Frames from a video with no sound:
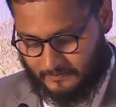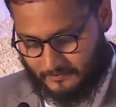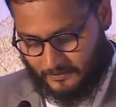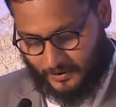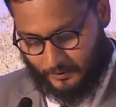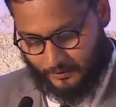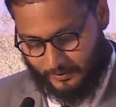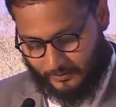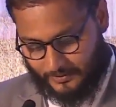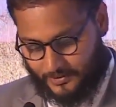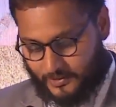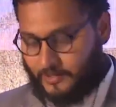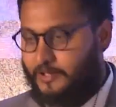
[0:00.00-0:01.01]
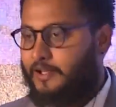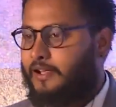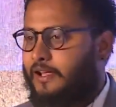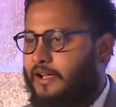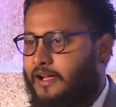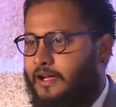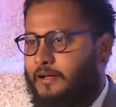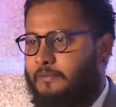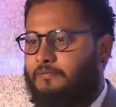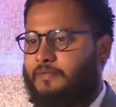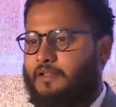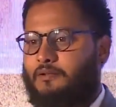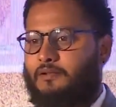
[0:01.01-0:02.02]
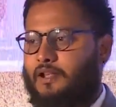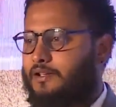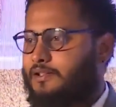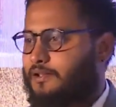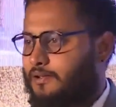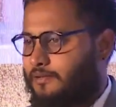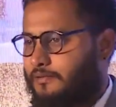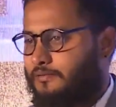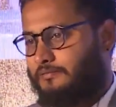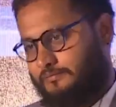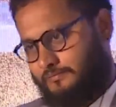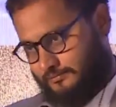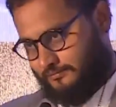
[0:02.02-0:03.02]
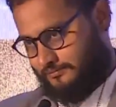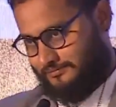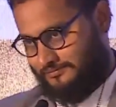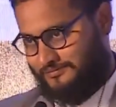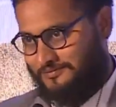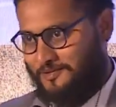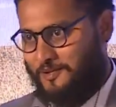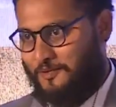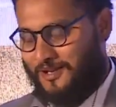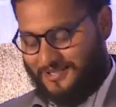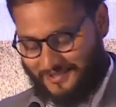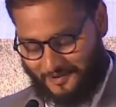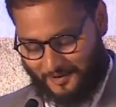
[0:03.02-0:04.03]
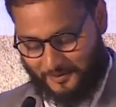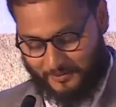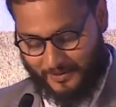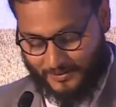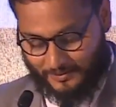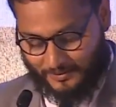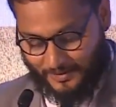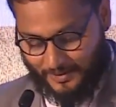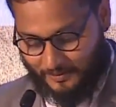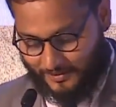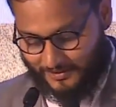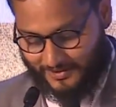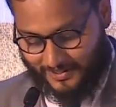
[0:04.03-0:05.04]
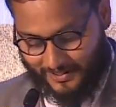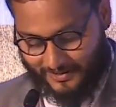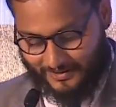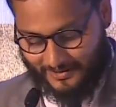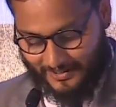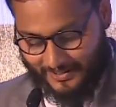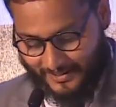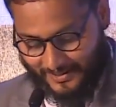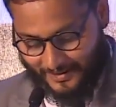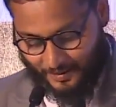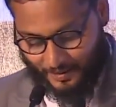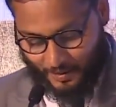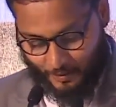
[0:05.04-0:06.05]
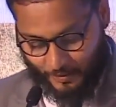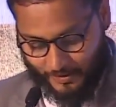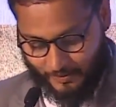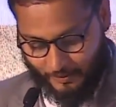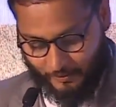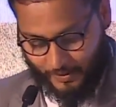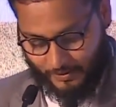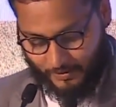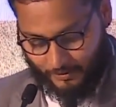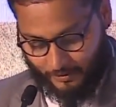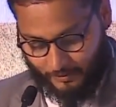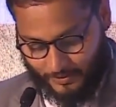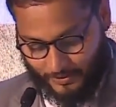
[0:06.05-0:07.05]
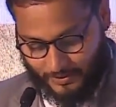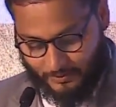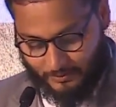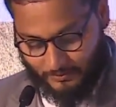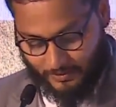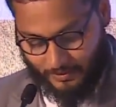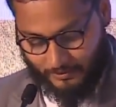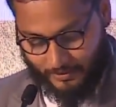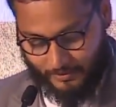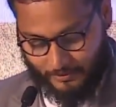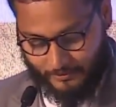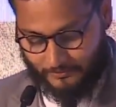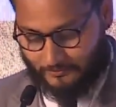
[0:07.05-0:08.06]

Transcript: Thank you very much, sir. I would like to request Dr. Basu to come on stage to give away the memento to Mr. Eric Gu.